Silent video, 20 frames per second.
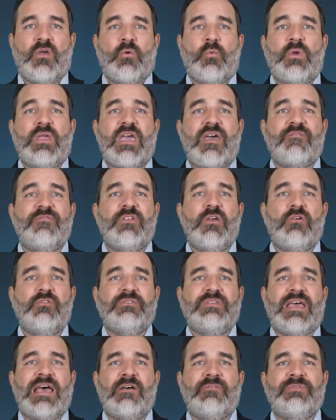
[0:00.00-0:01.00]
We have no
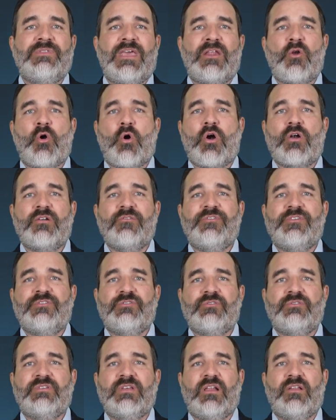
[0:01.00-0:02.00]
doubt that
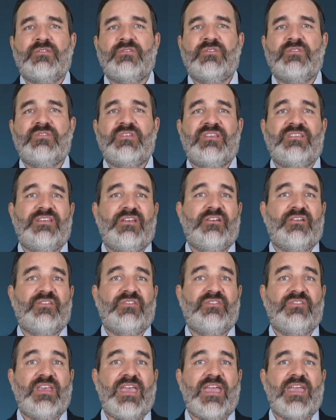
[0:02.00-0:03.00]
artificial intelligence is here to
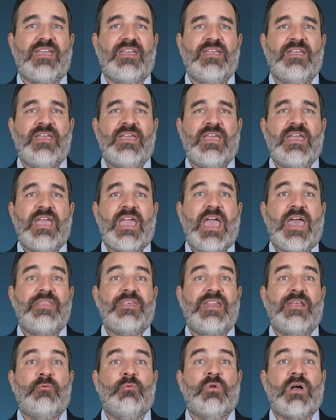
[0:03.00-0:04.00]
stay, and
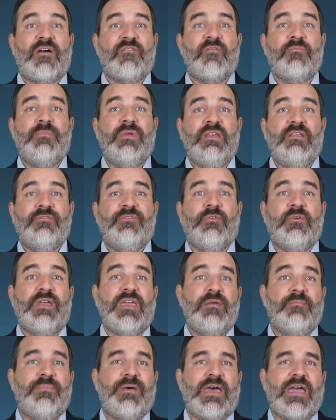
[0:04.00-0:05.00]
that it will have a meaningful
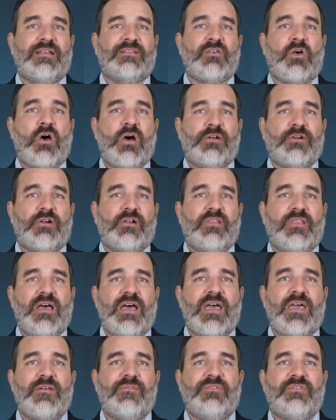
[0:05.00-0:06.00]
impact on our
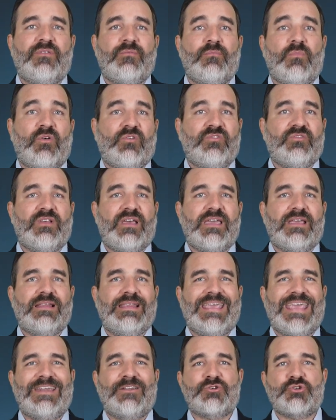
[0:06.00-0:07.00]
lives, most
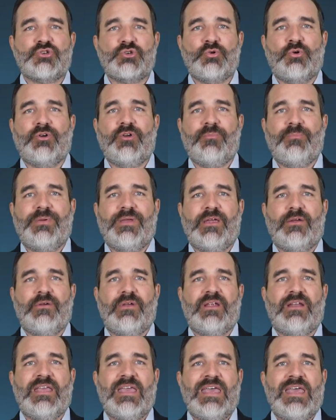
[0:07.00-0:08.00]
likely in a shorter
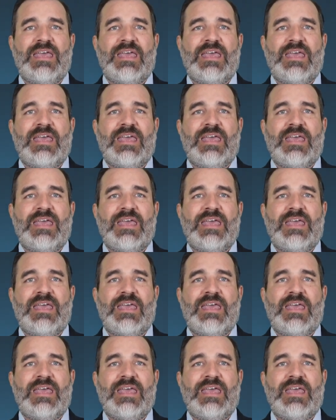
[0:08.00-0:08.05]
period